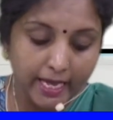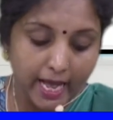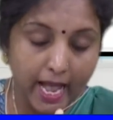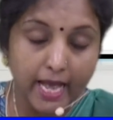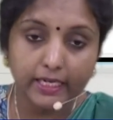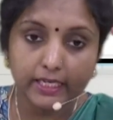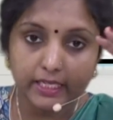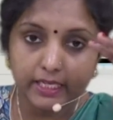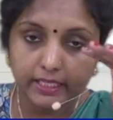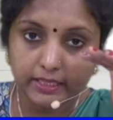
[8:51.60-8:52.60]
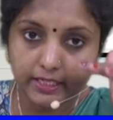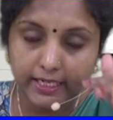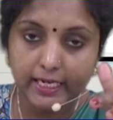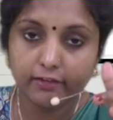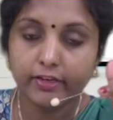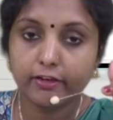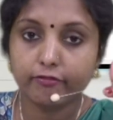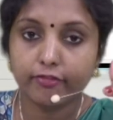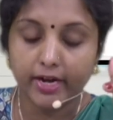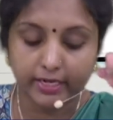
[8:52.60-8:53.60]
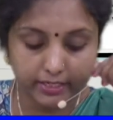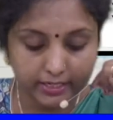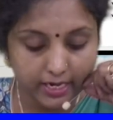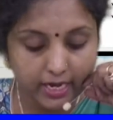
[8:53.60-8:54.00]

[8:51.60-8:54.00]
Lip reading: And the Railway Fund